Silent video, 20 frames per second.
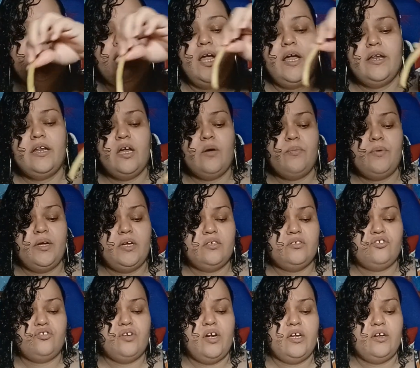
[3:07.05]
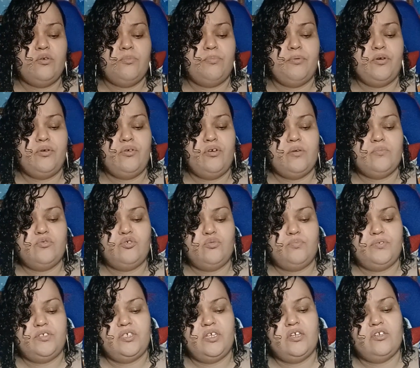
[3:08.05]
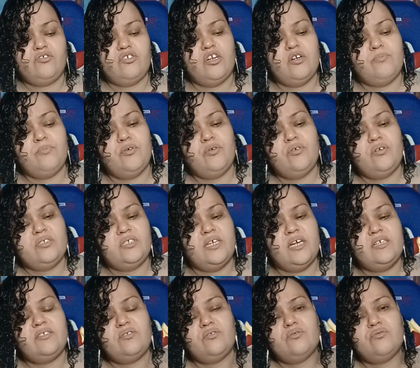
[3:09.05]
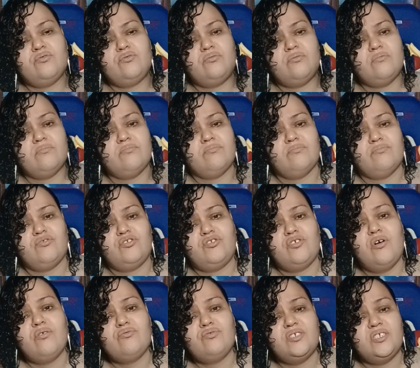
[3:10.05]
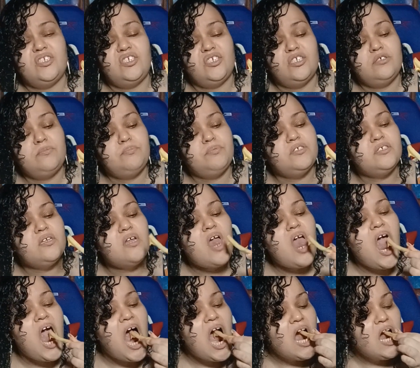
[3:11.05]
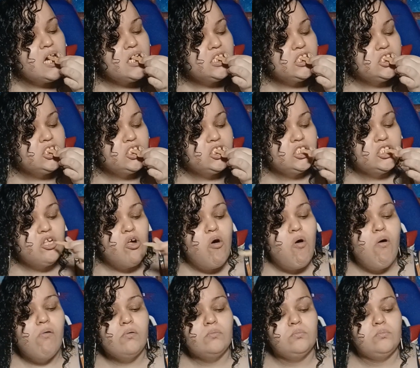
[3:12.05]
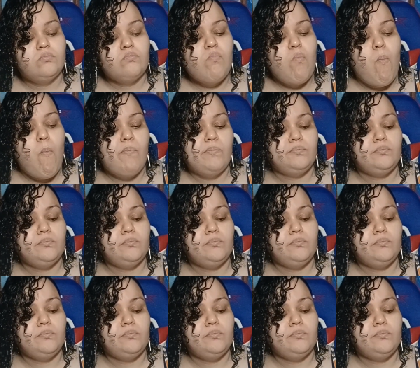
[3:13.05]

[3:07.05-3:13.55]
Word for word: And then we can try the burger. I'm super scared to try the burger because that's those salty chips. Mm.